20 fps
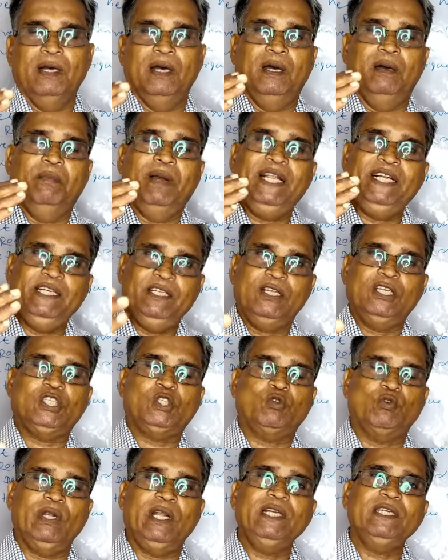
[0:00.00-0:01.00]
Uh, my dear
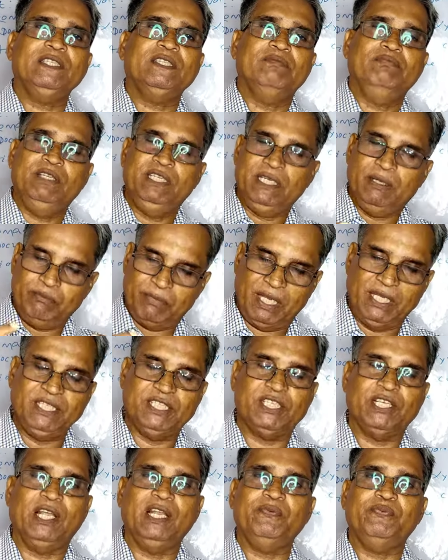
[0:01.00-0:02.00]
students, me
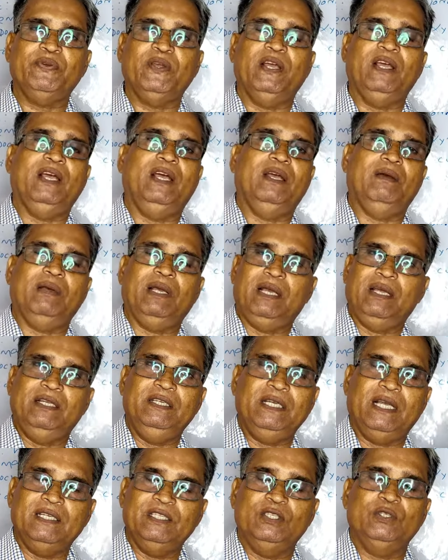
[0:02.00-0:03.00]
myself, uh,
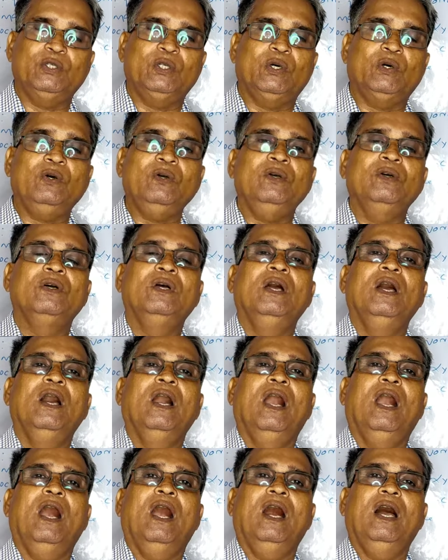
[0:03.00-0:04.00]
I, as you know,
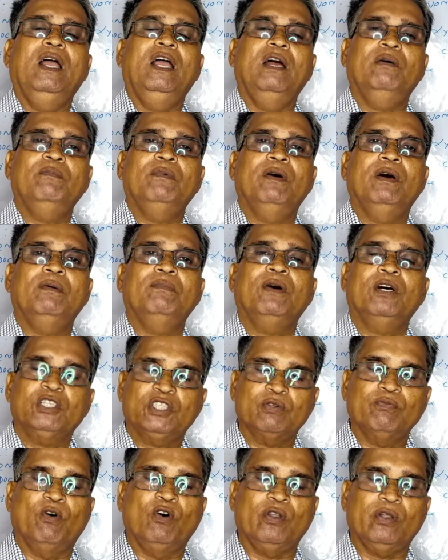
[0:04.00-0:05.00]
I am uh,
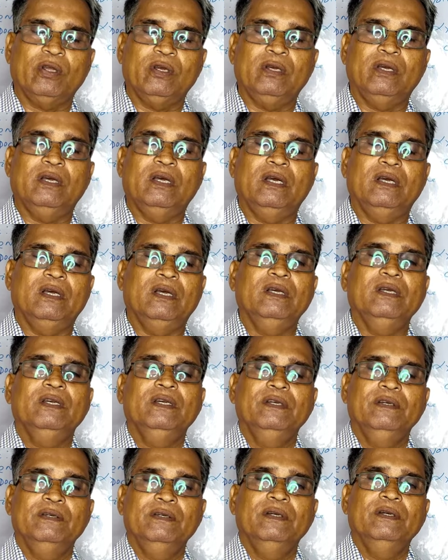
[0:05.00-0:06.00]
much more uh,
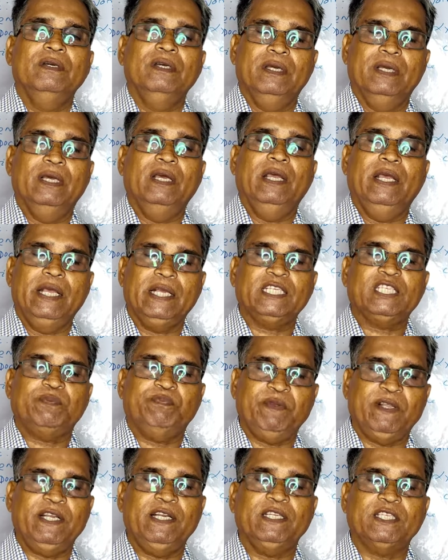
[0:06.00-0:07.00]

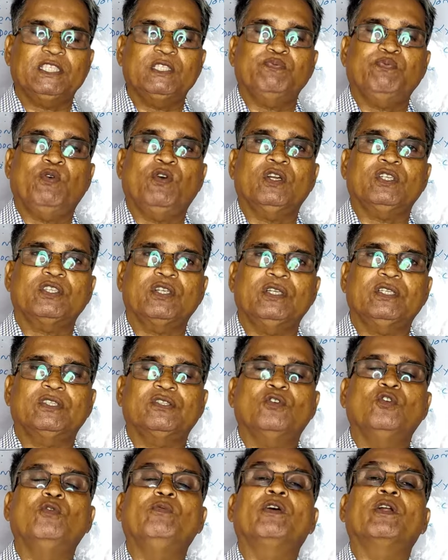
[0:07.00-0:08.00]
experienced person
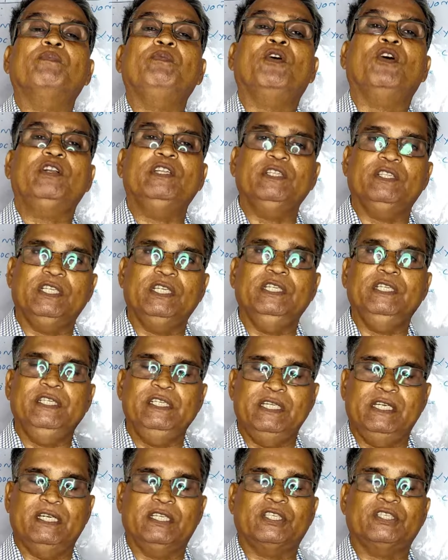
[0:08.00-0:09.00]
so over 43
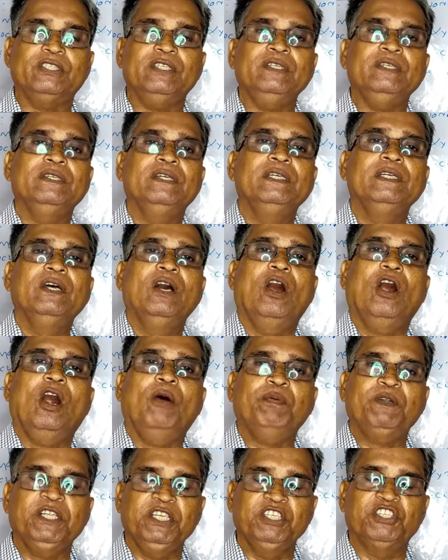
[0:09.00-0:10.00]
years uh,
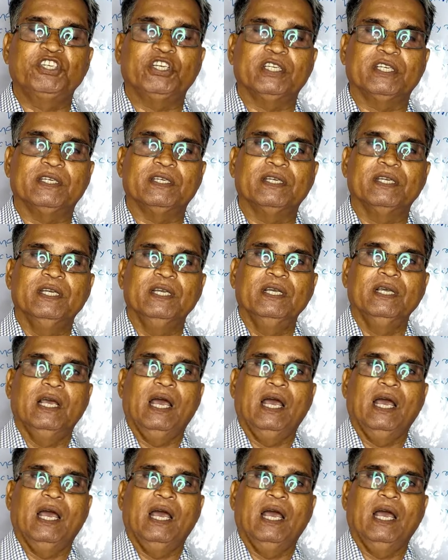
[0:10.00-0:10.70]
of teaching.